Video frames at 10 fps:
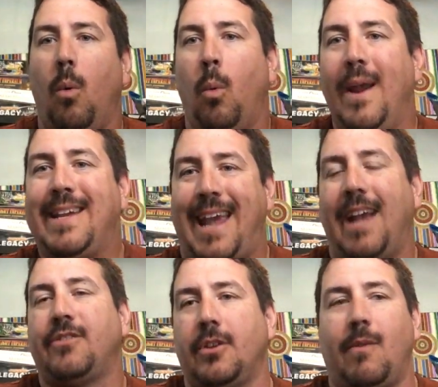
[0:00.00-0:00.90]
we
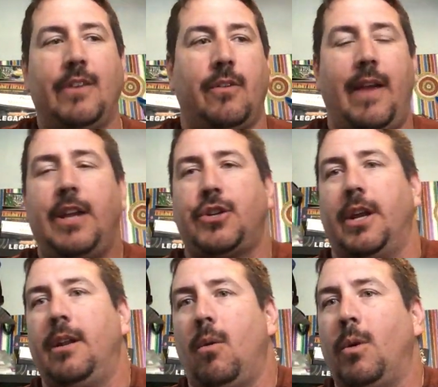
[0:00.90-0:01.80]
canceled the
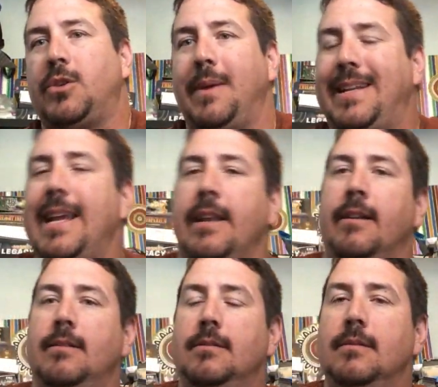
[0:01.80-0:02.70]
reservation, which we didn't.